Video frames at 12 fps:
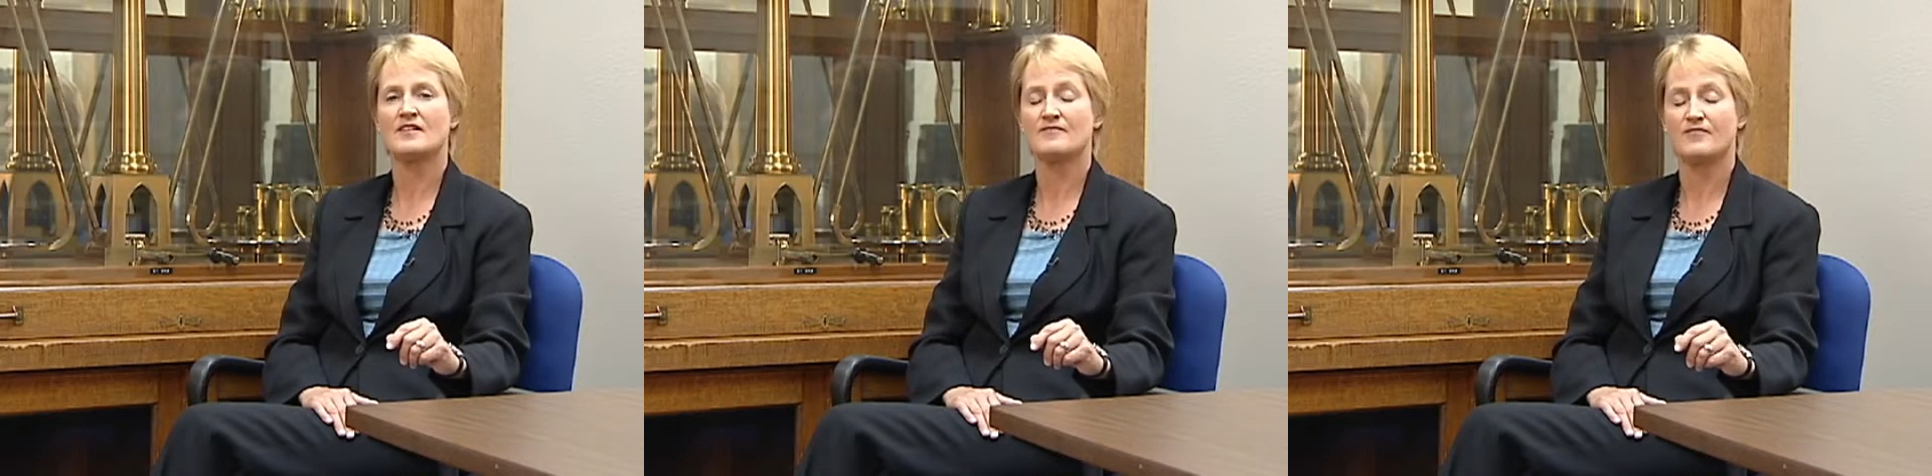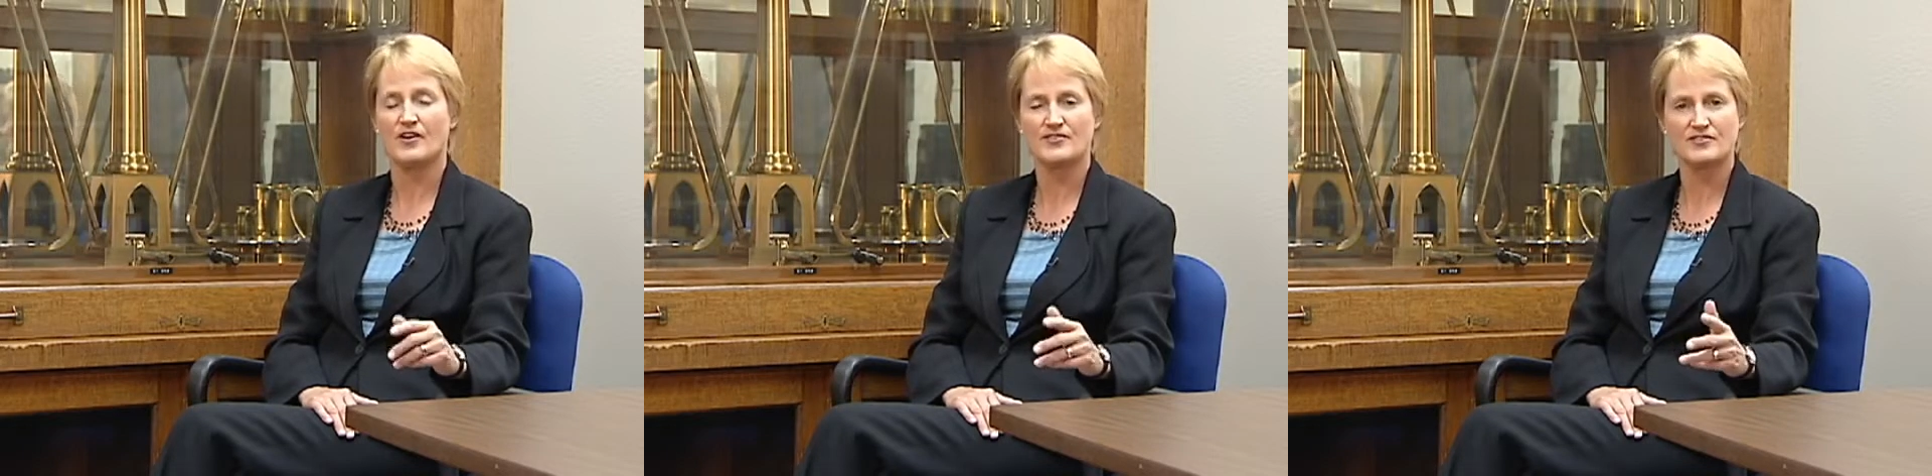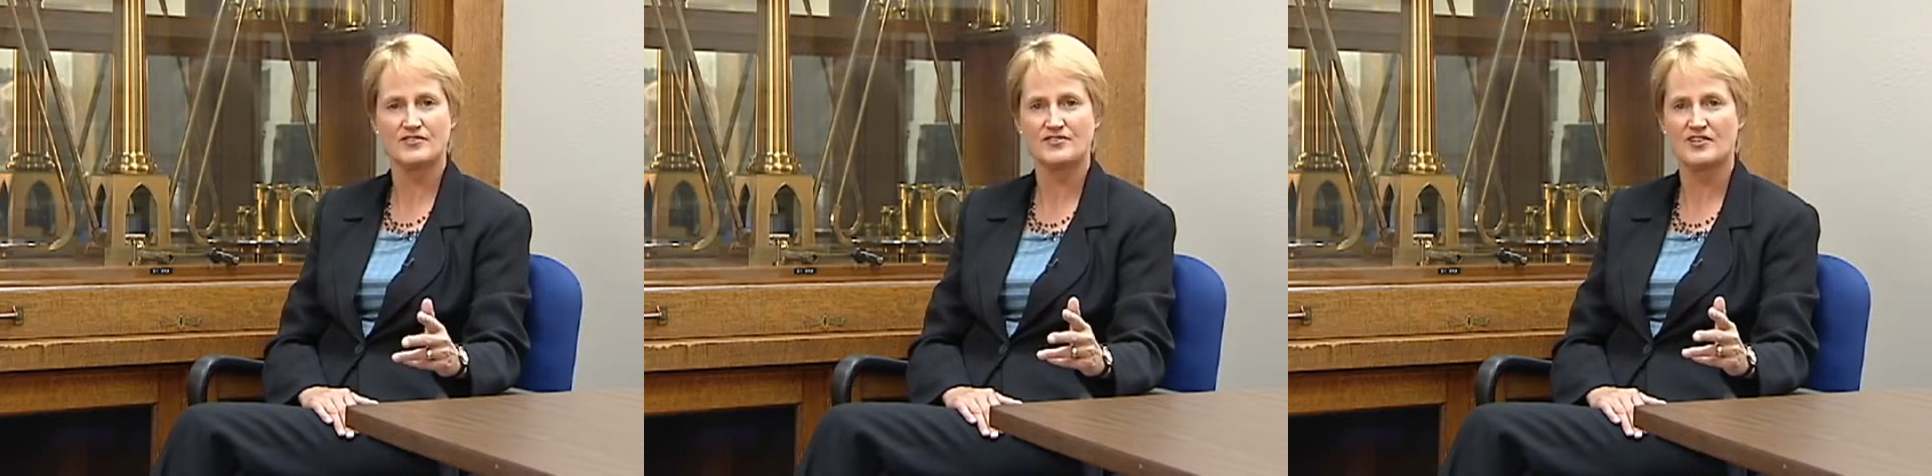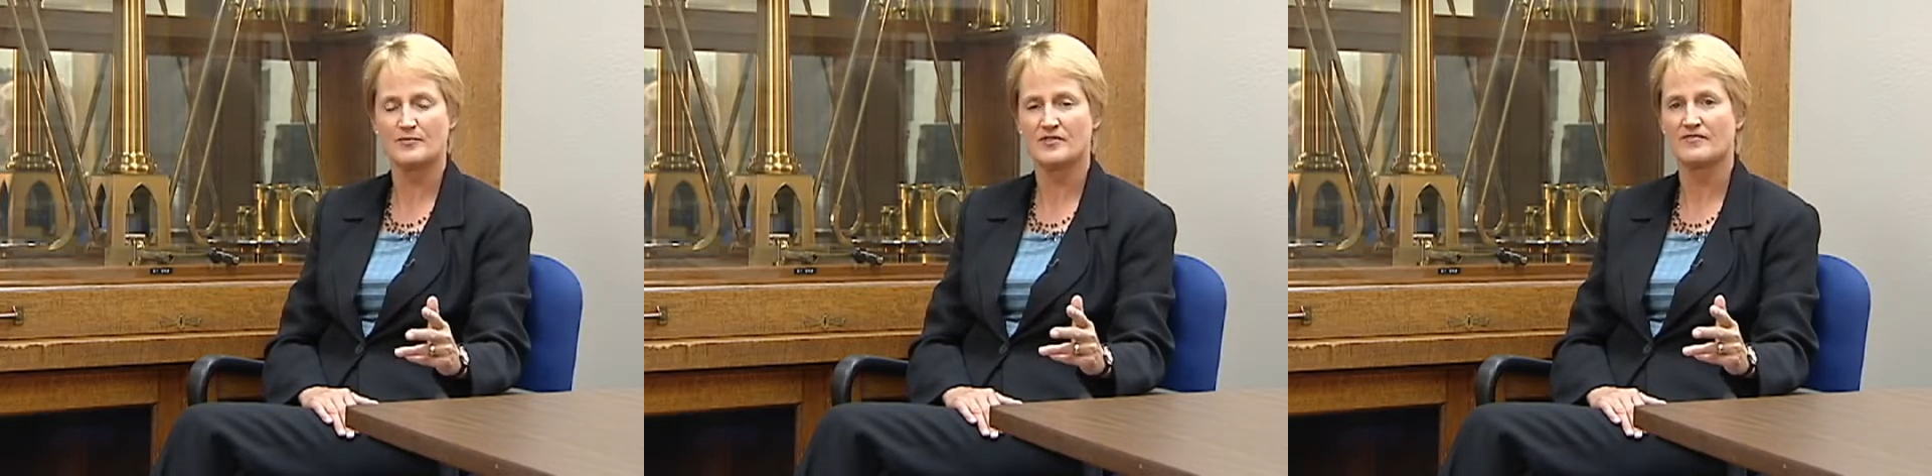false and
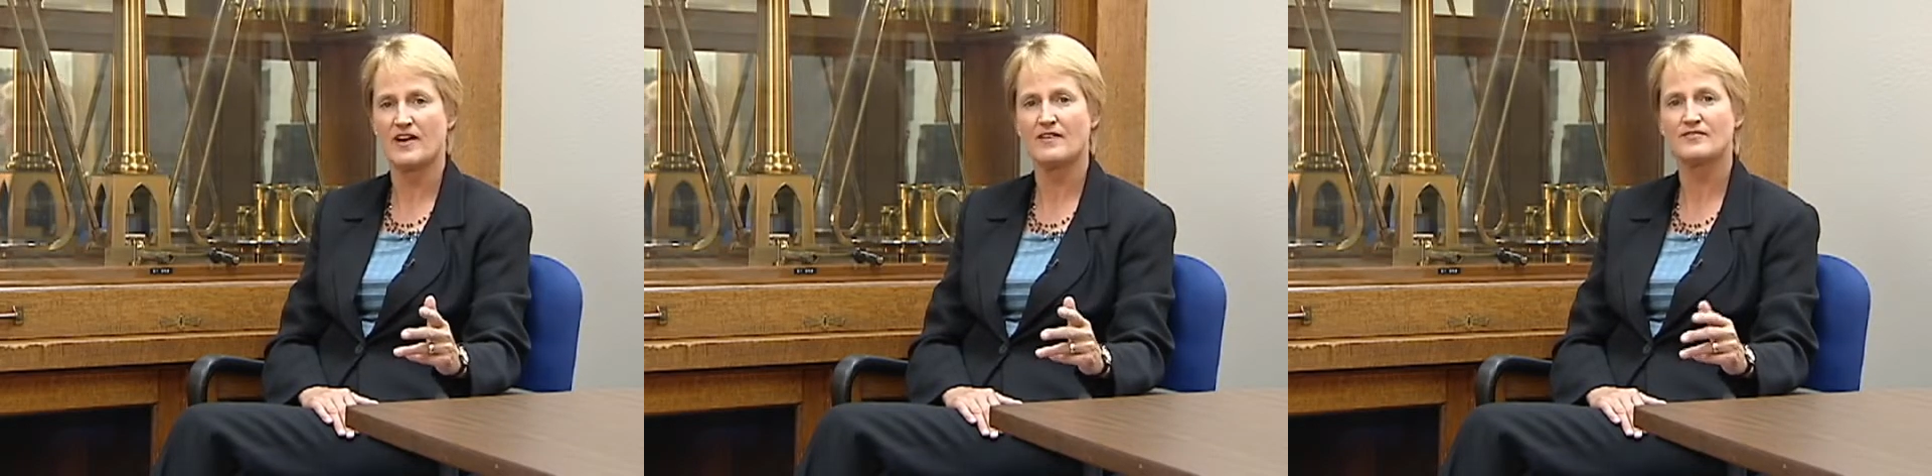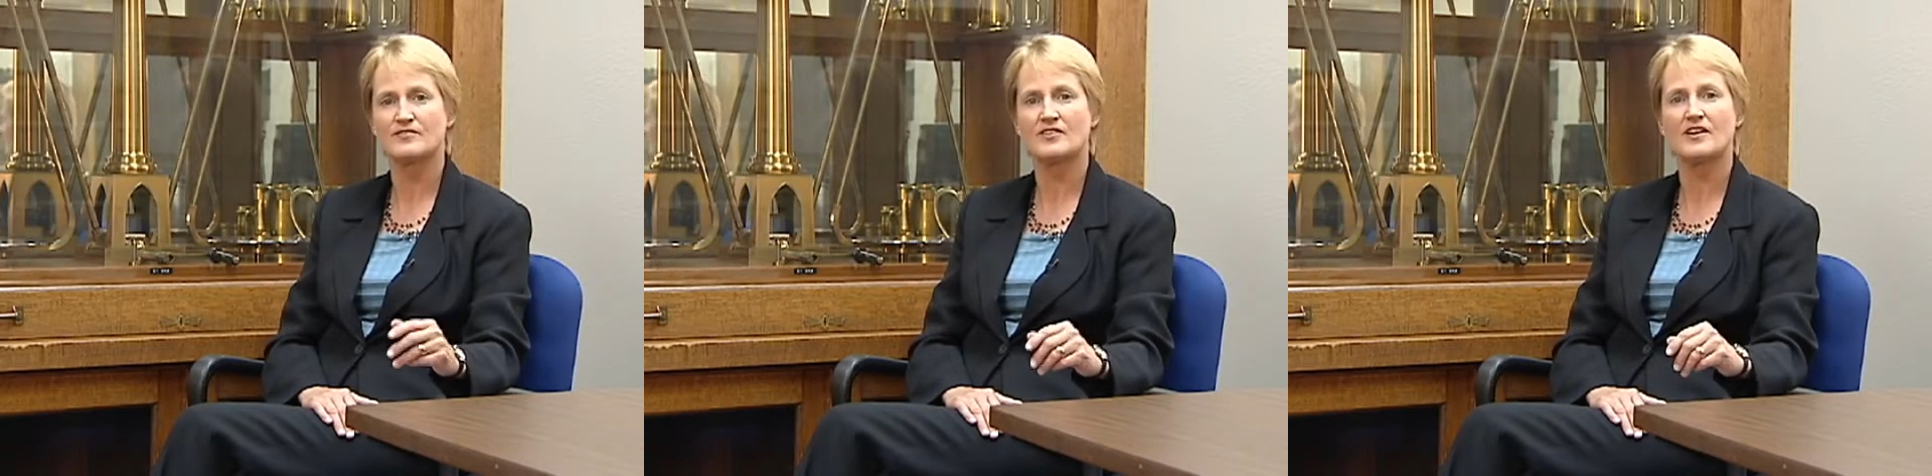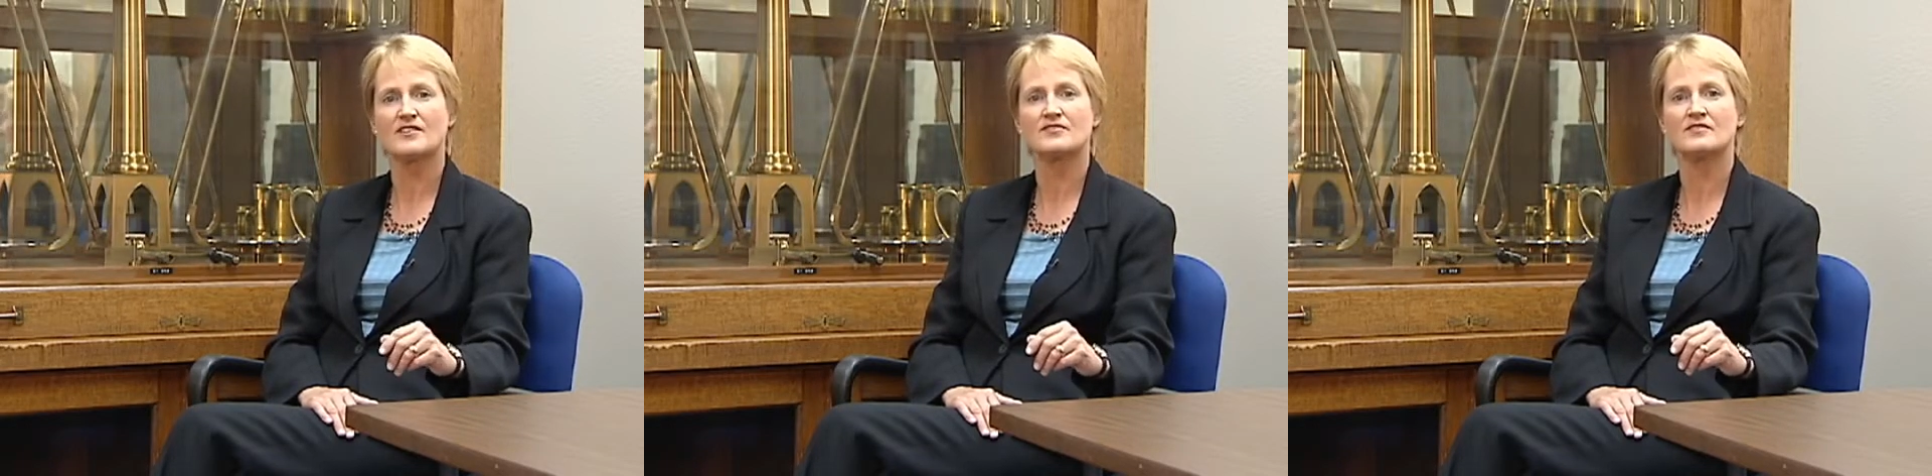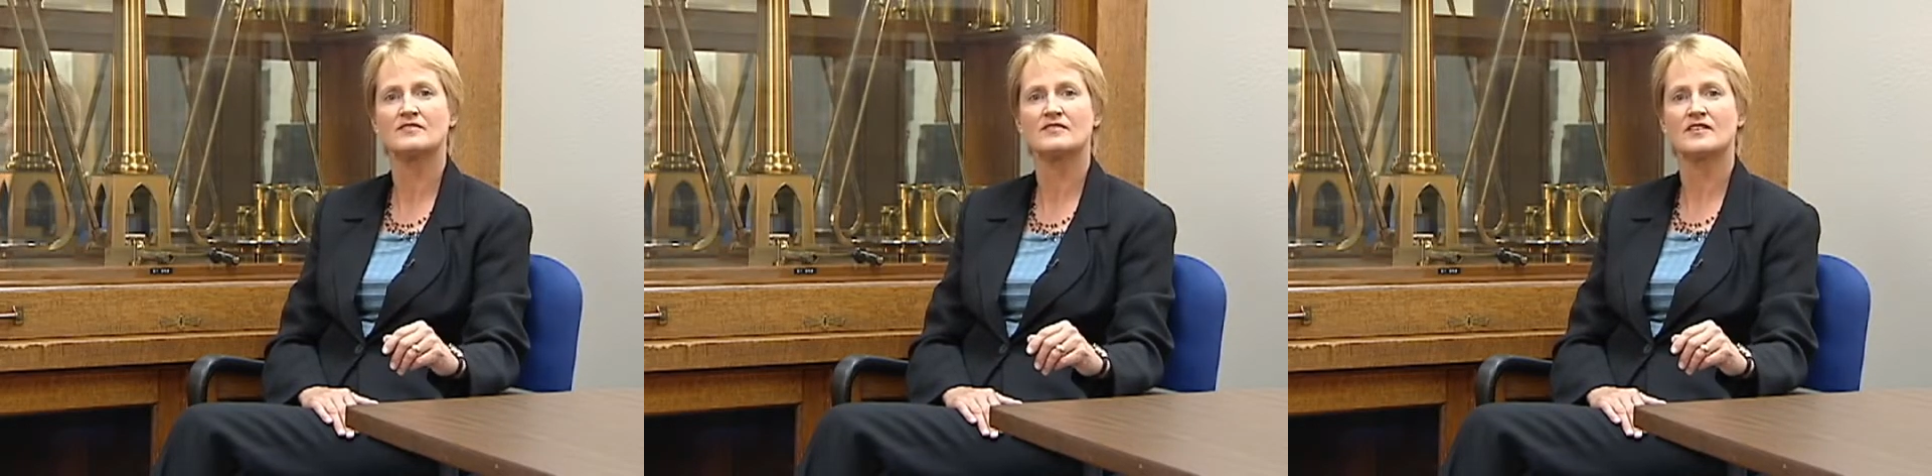deceptive
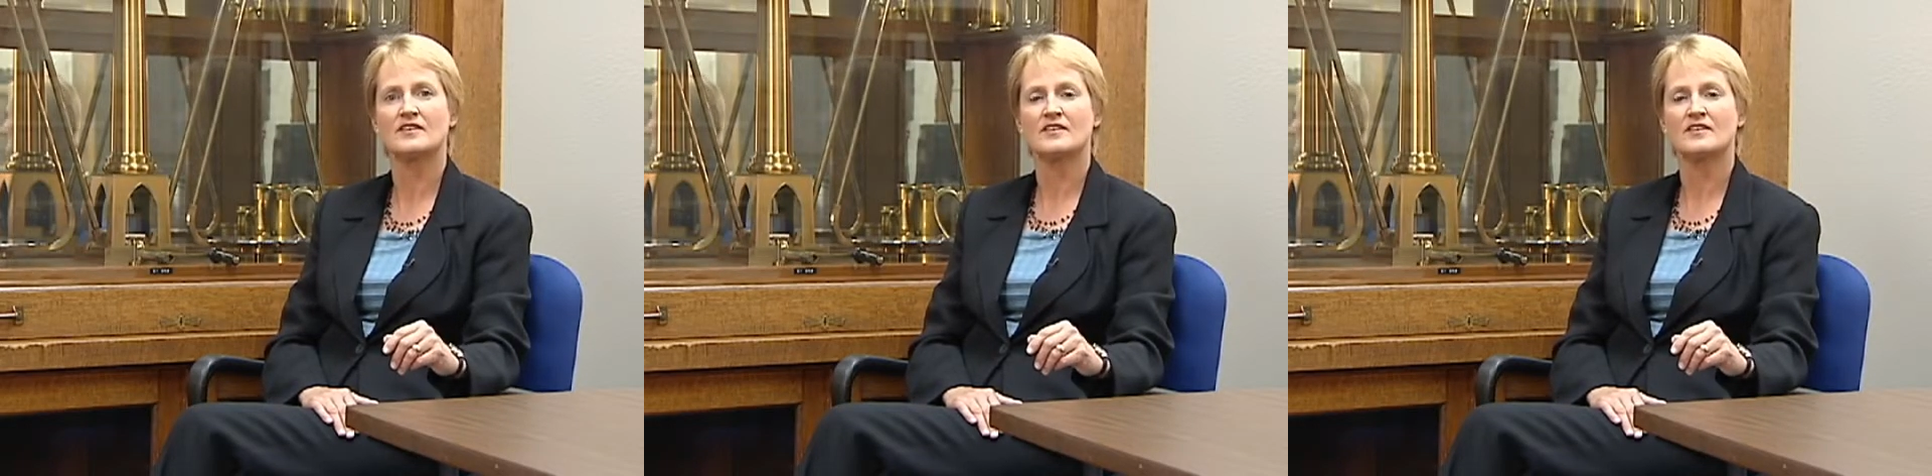advertising,